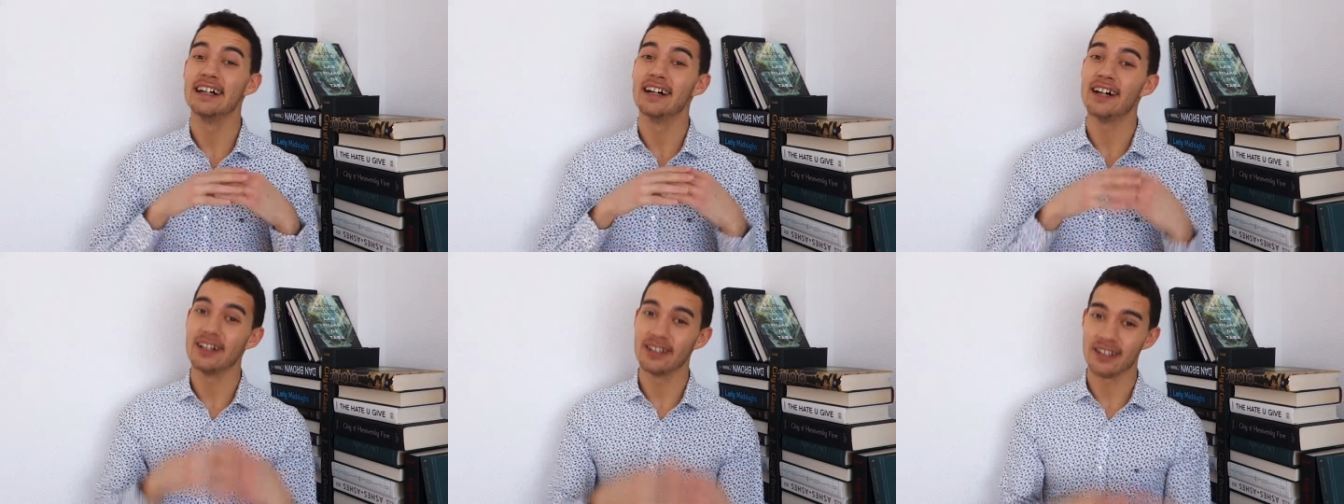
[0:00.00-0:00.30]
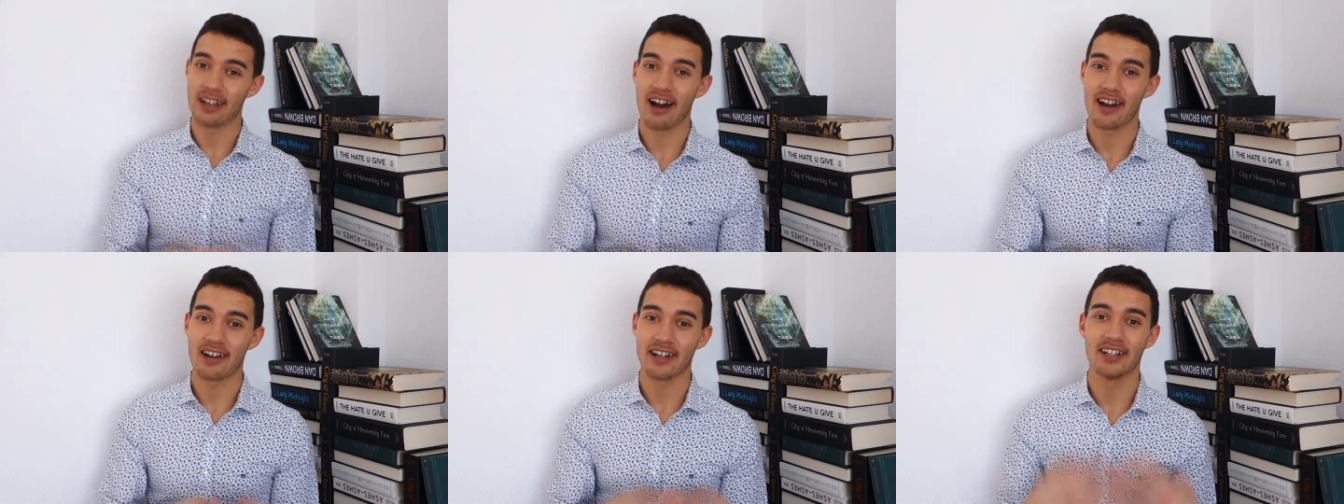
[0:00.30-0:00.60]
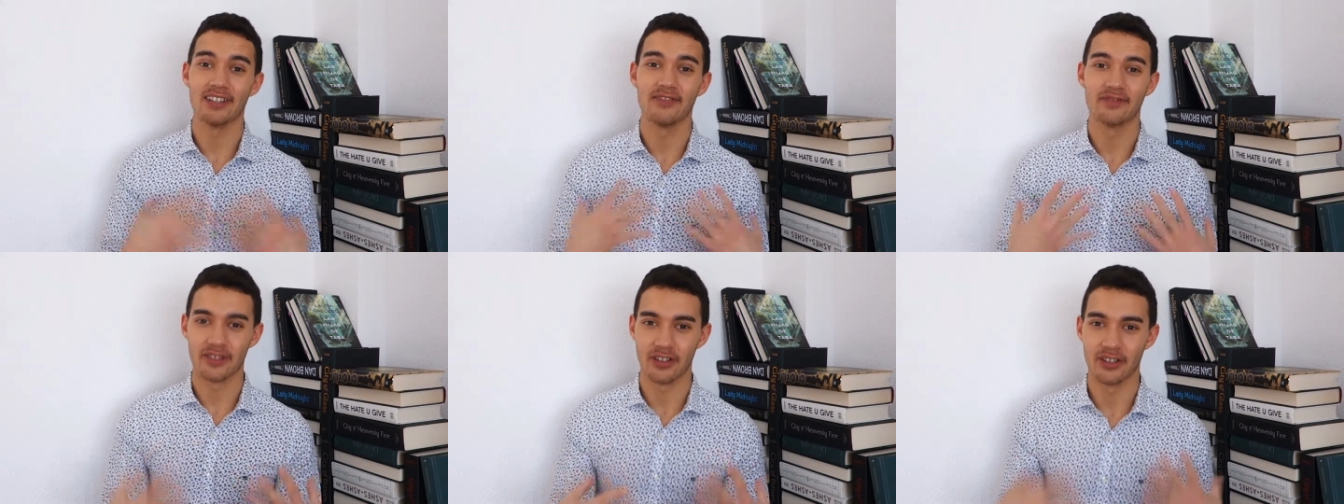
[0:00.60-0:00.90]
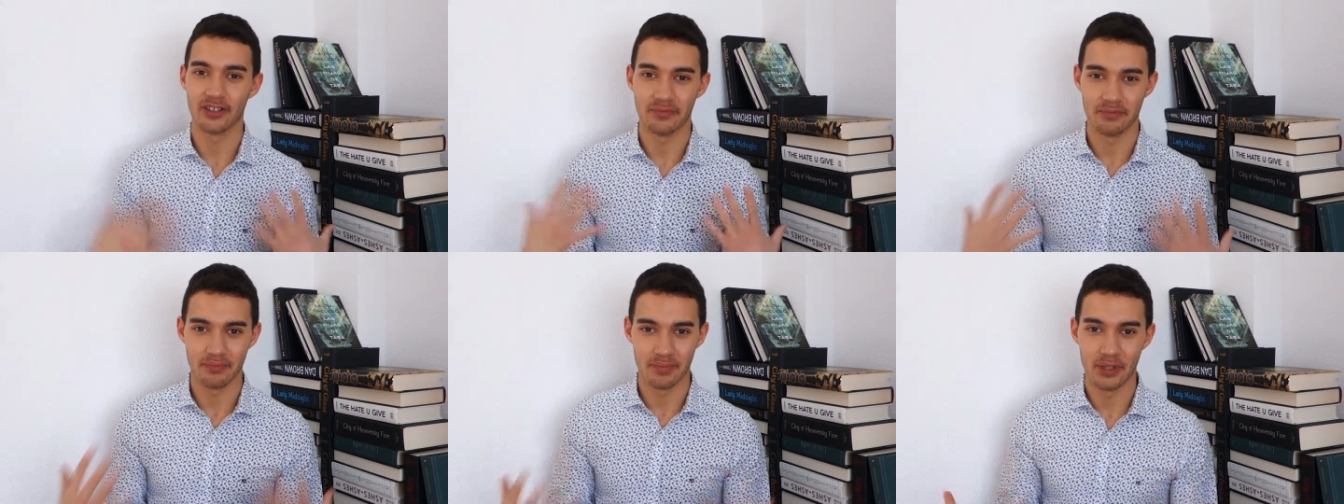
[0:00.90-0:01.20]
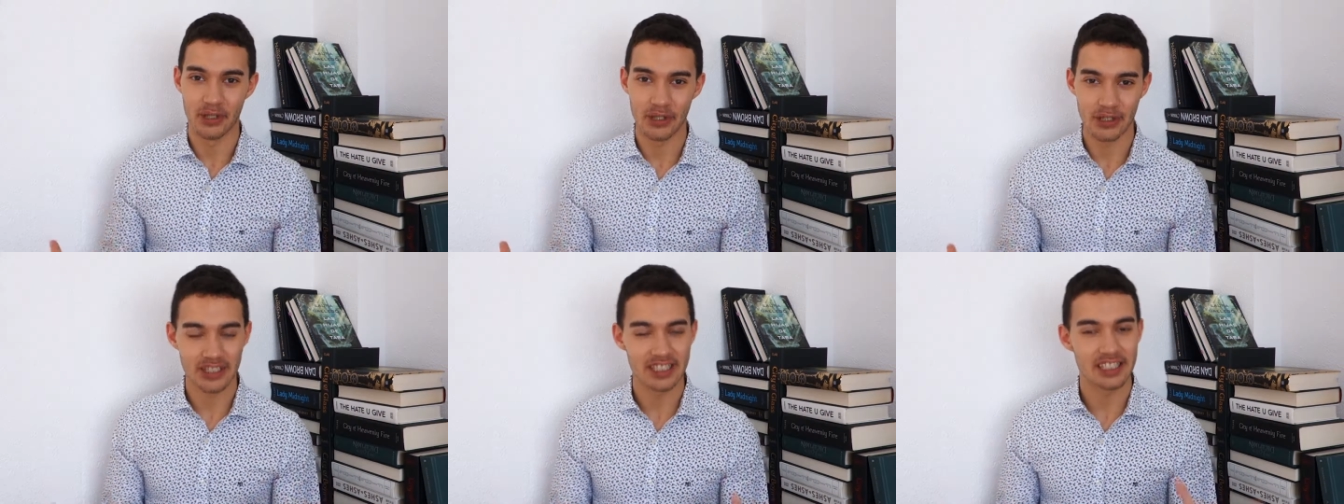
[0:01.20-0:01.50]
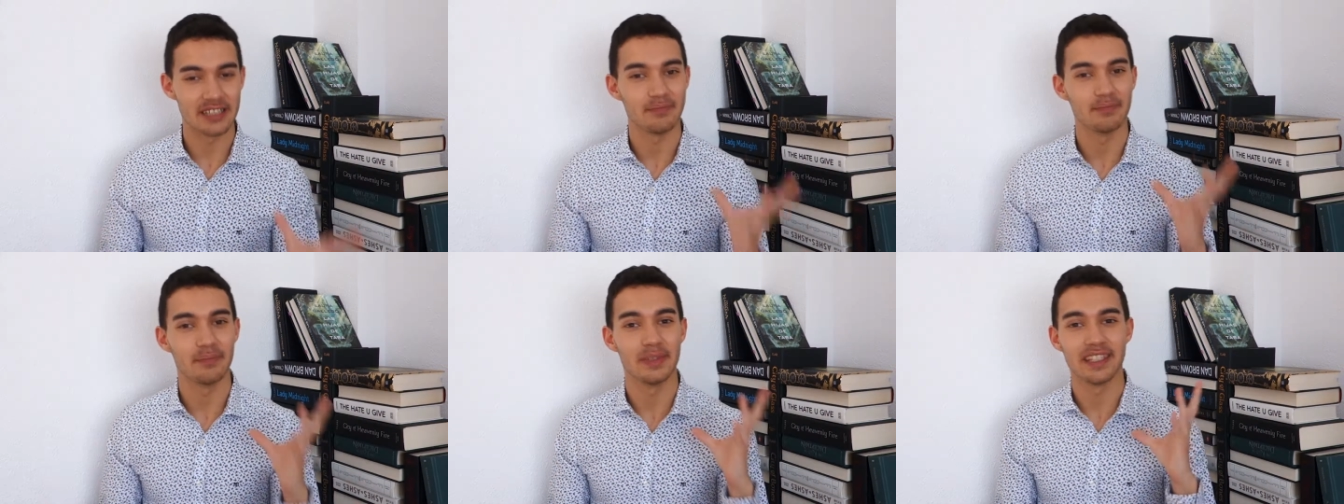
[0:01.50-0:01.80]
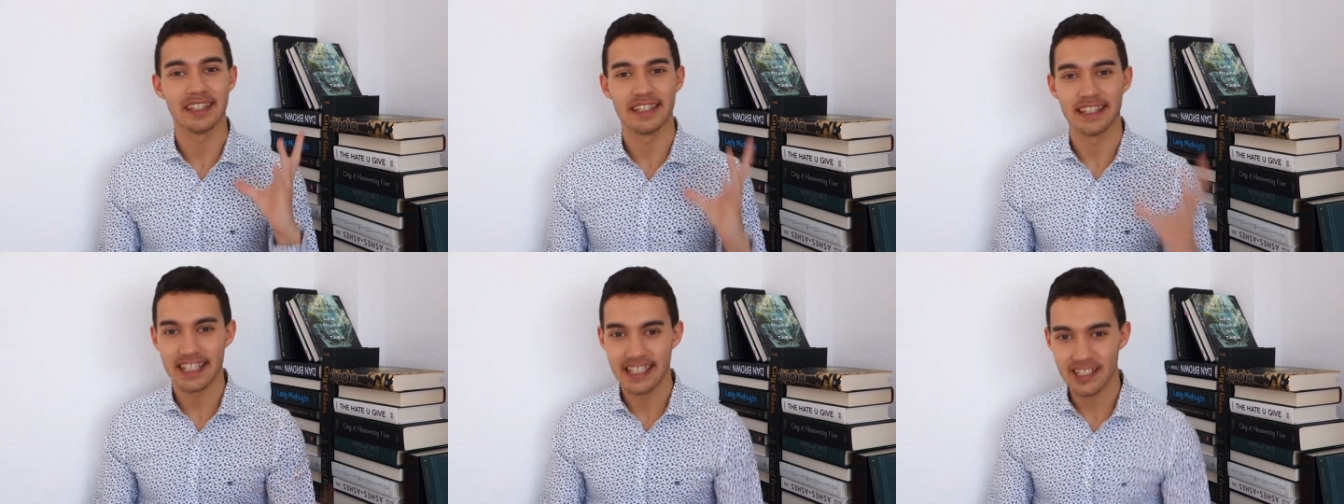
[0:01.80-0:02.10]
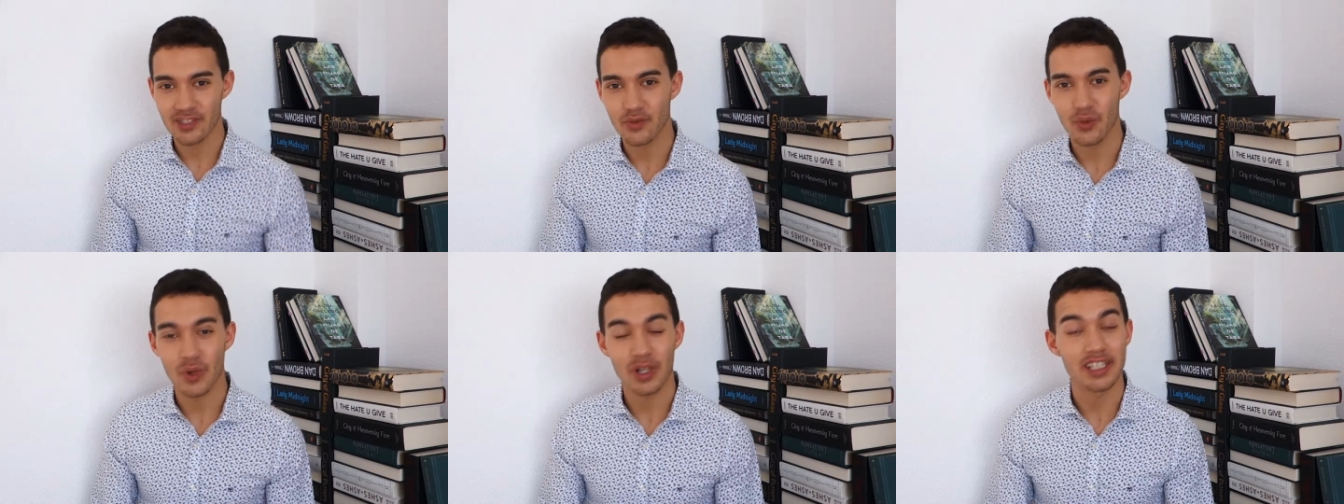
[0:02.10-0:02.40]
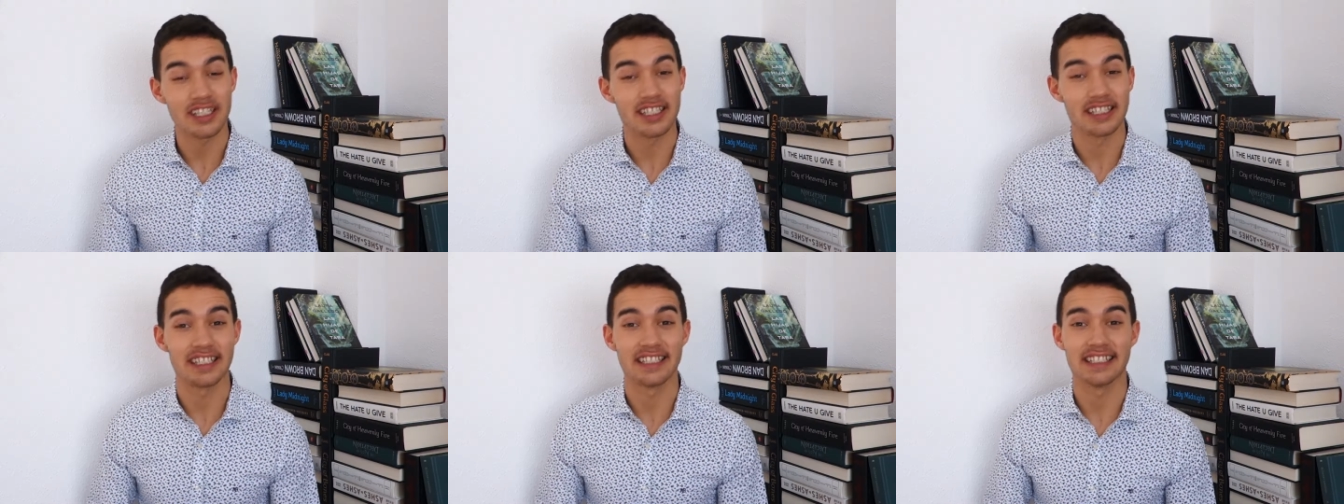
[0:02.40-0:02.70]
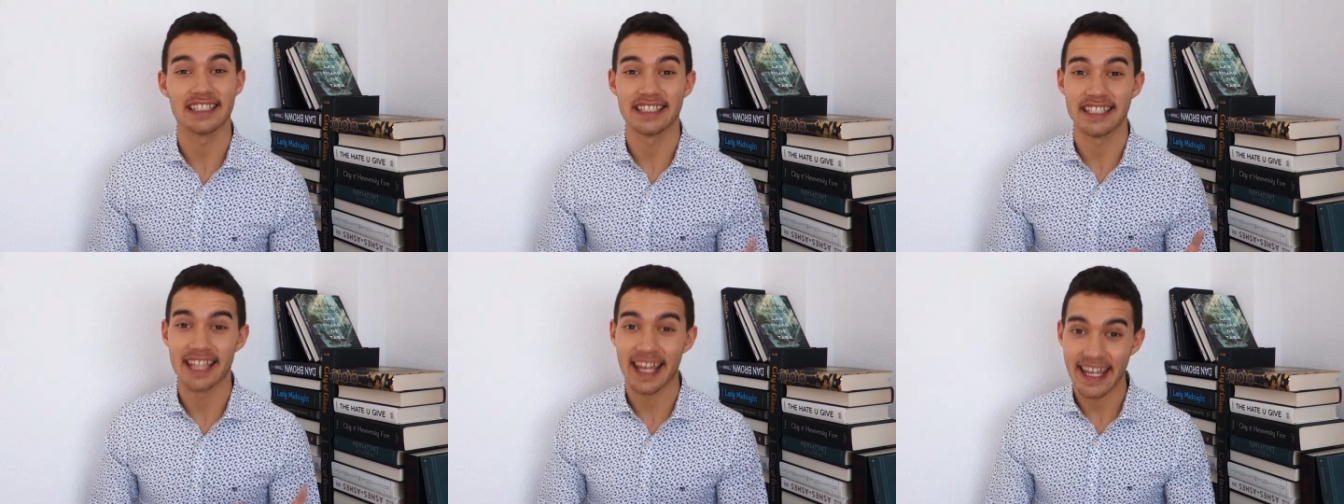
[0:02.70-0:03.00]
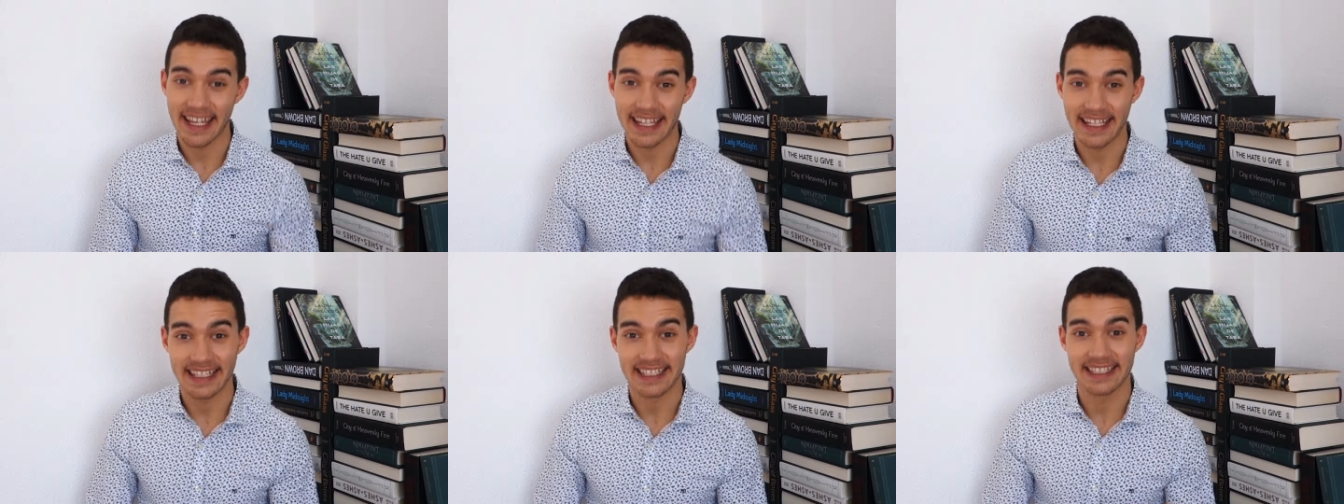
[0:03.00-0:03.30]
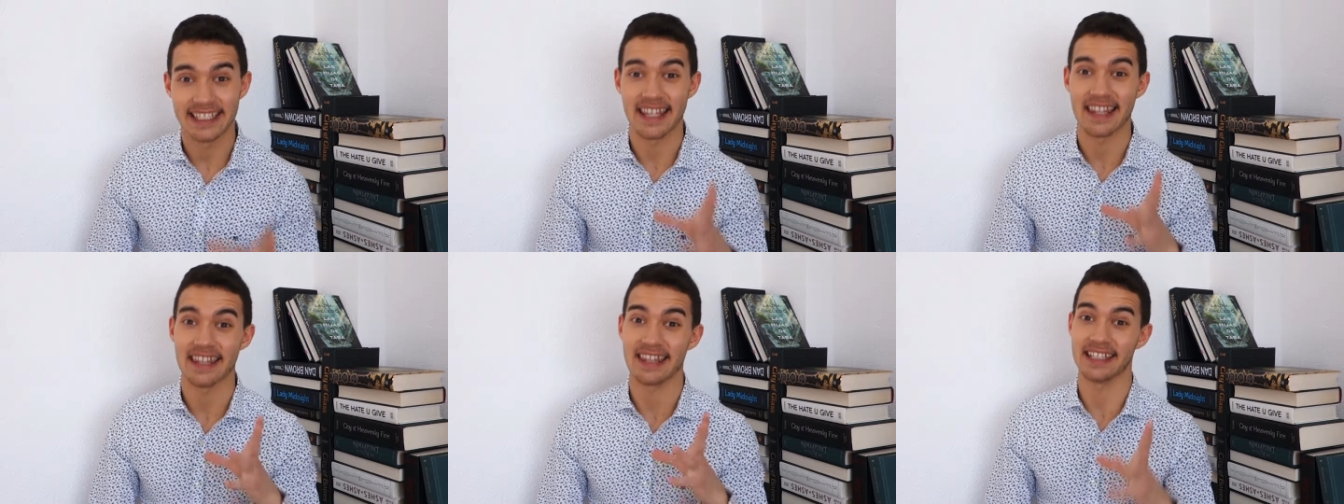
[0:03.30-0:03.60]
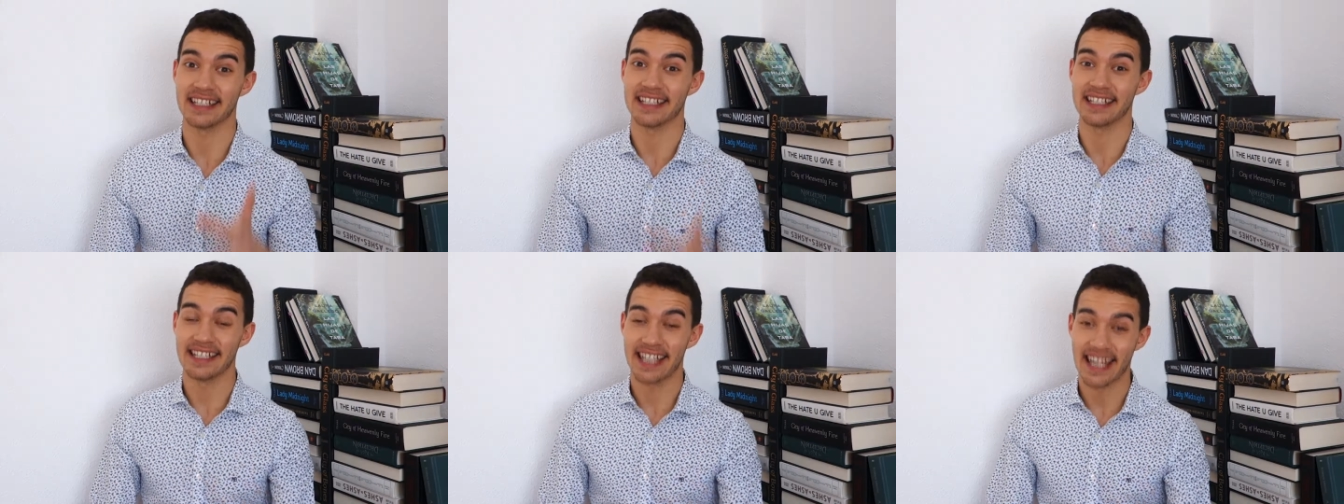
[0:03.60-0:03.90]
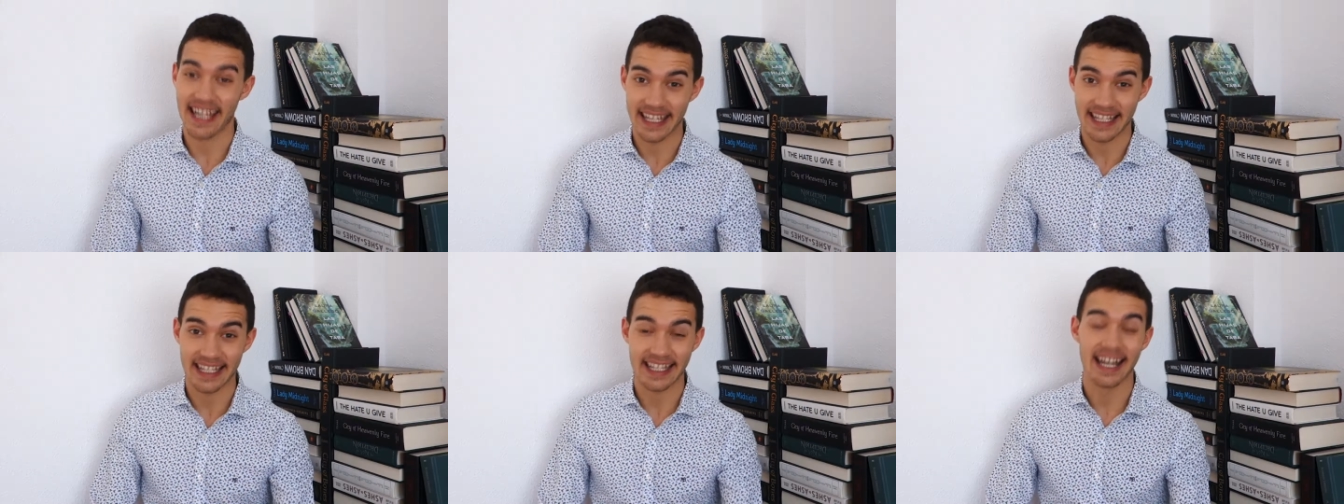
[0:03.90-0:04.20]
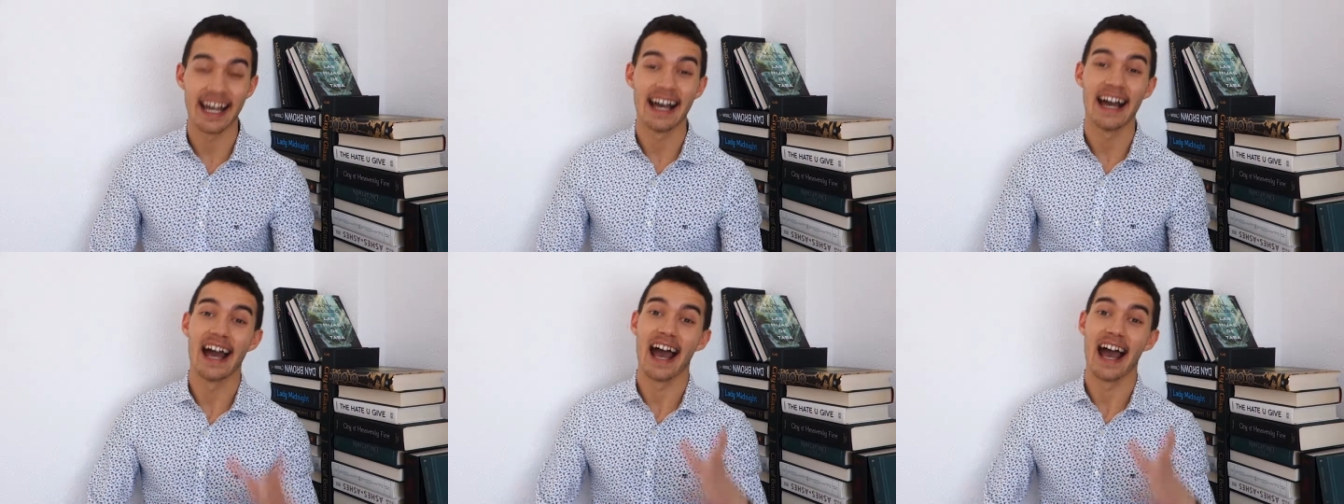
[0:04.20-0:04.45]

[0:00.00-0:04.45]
a lot of good books, but this one just takes the cake.